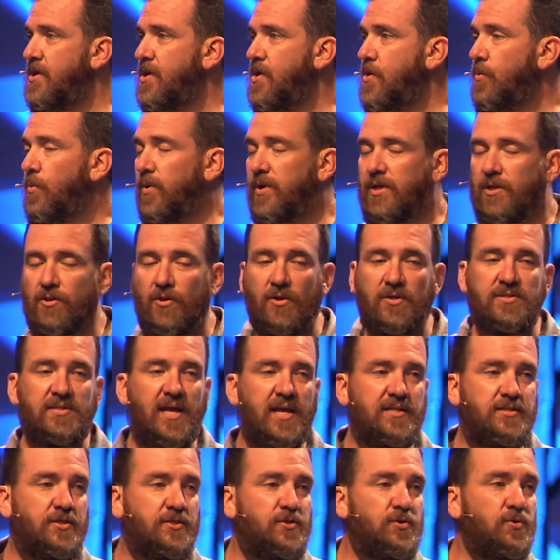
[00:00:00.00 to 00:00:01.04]
what it looks
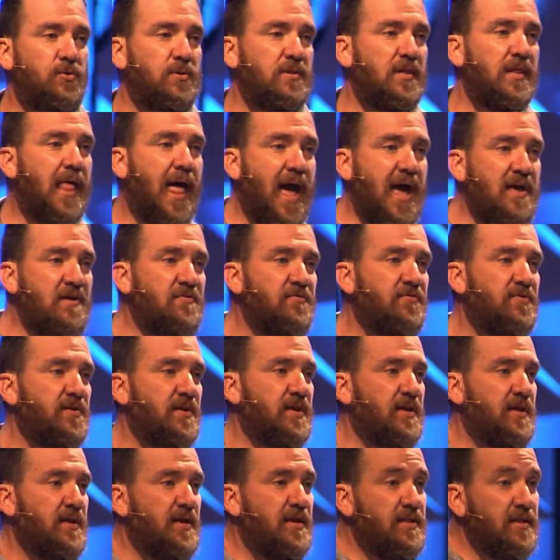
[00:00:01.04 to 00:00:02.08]
like to do life
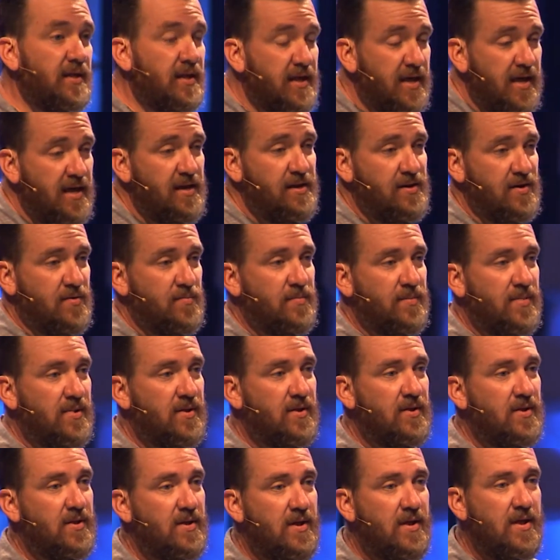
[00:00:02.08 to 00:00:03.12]
in the kingdom.
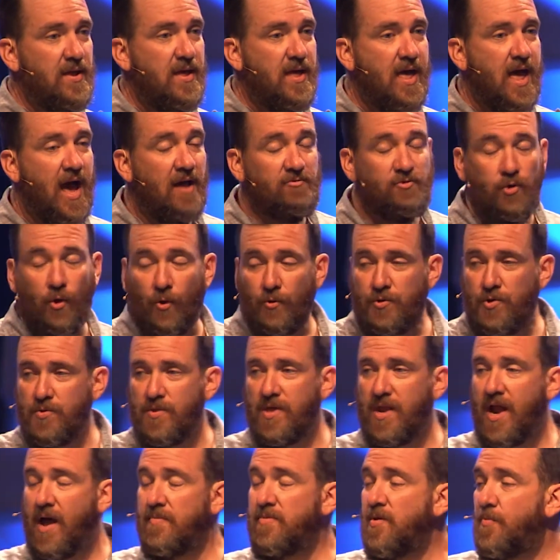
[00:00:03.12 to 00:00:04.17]
I've told you
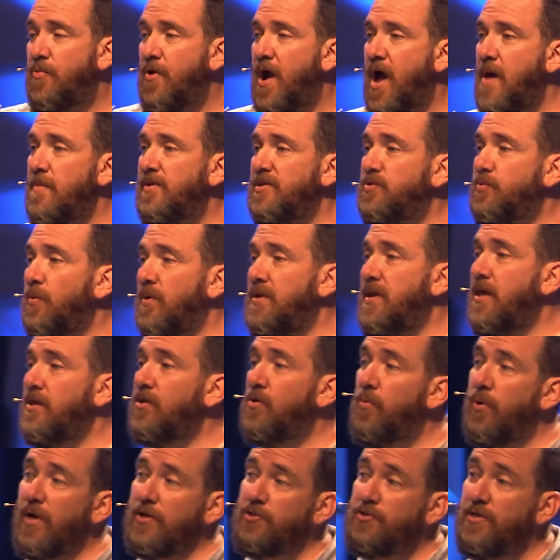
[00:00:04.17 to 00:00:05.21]
that I'm the promised one. Now the
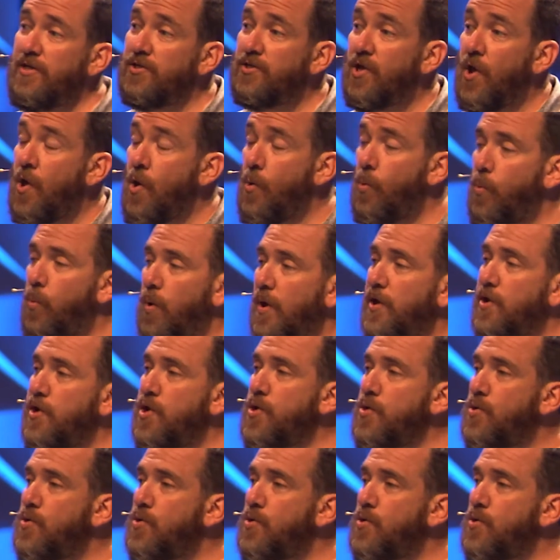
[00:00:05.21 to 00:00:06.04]
question is, what are you